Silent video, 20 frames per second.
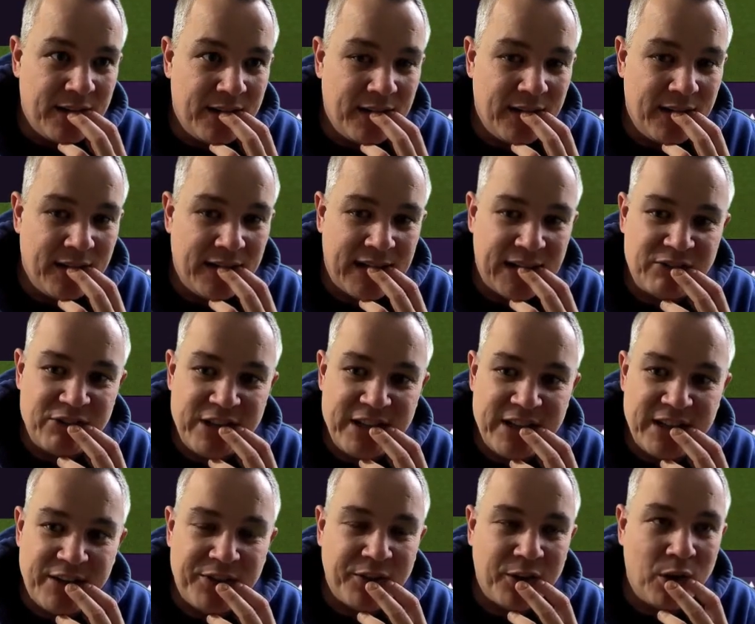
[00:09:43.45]
Oh, I
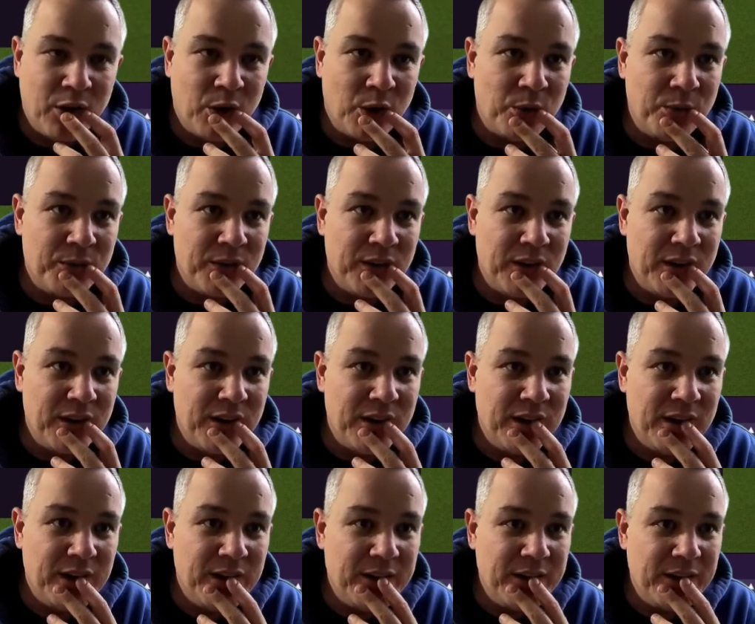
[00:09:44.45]
really thought
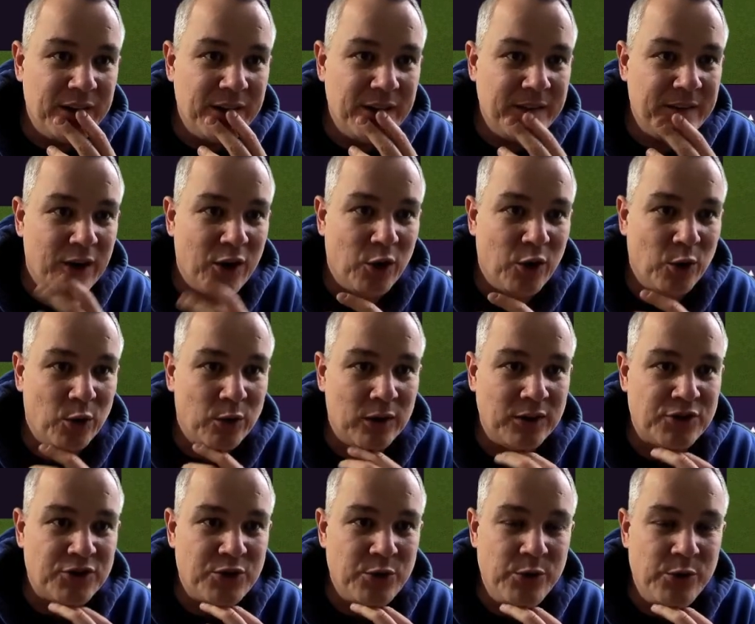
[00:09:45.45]
the whole
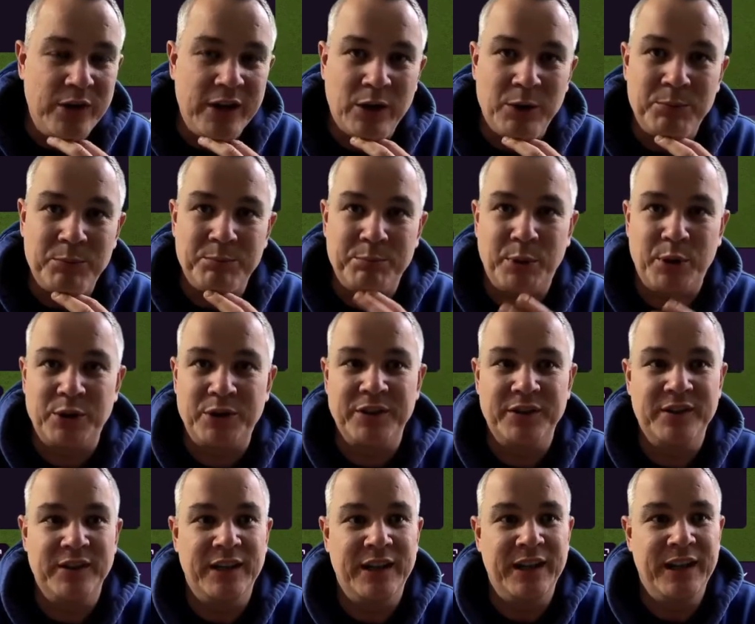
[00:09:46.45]
two nil up bug
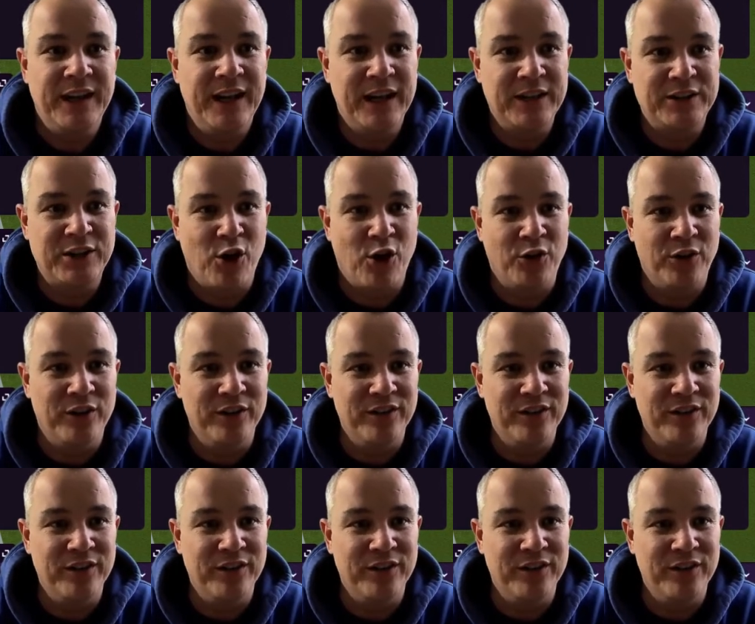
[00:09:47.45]
had gone.